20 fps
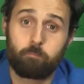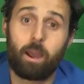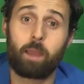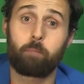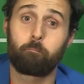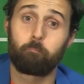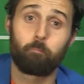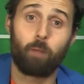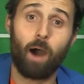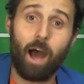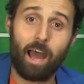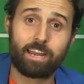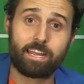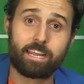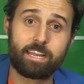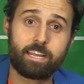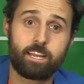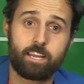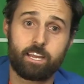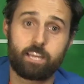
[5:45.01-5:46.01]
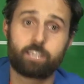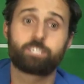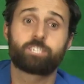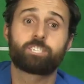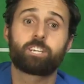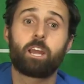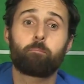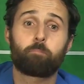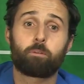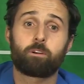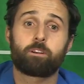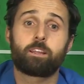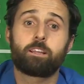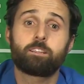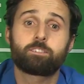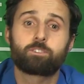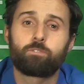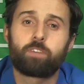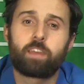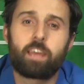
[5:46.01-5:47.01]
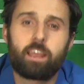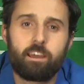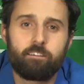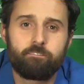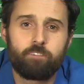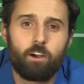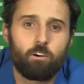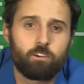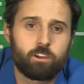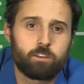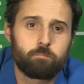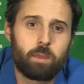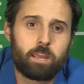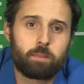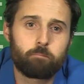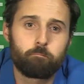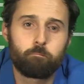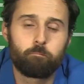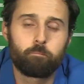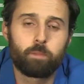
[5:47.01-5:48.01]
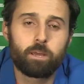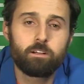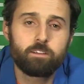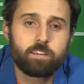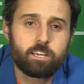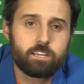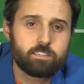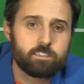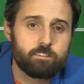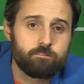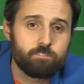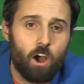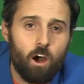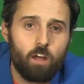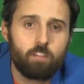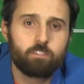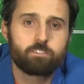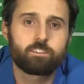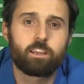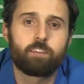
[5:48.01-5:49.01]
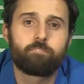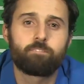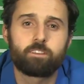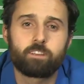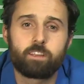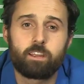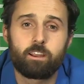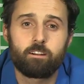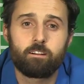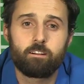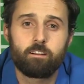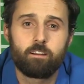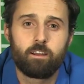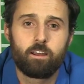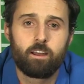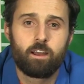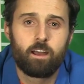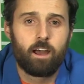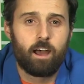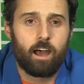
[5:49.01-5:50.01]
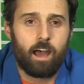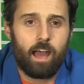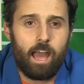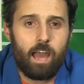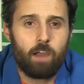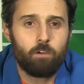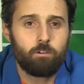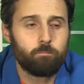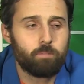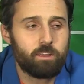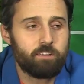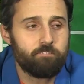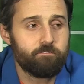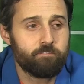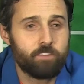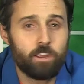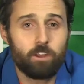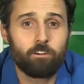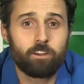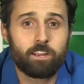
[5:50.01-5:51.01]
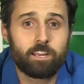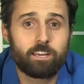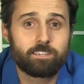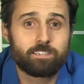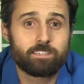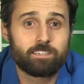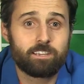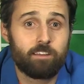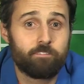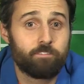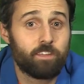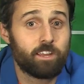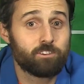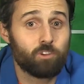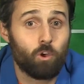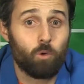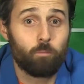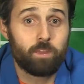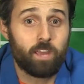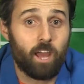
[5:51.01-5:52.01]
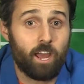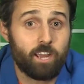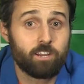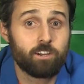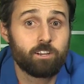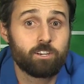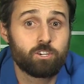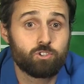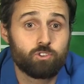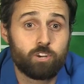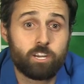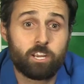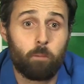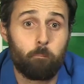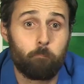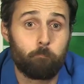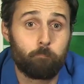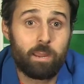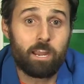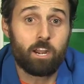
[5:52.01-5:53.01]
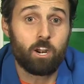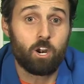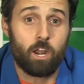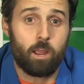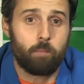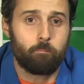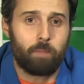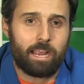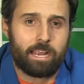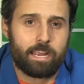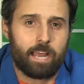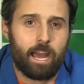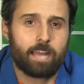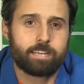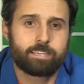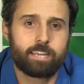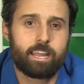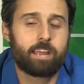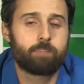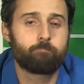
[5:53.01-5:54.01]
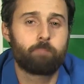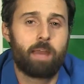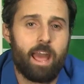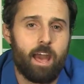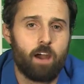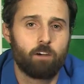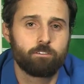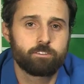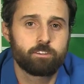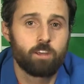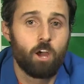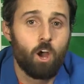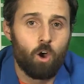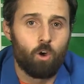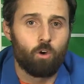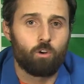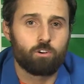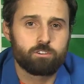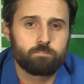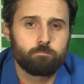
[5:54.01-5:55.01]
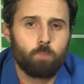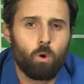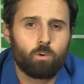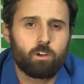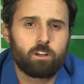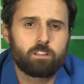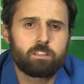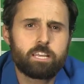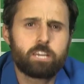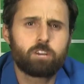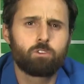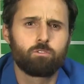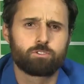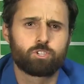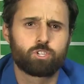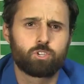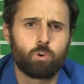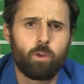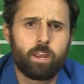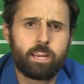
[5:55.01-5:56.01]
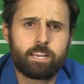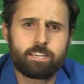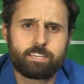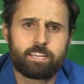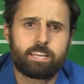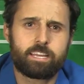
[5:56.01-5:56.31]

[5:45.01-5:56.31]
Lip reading: my body in jeopardy so the NFL could make billions of dollars every year, I would be furious if they told me I couldn't drink a beer in my goddamn house or smoke a legal joint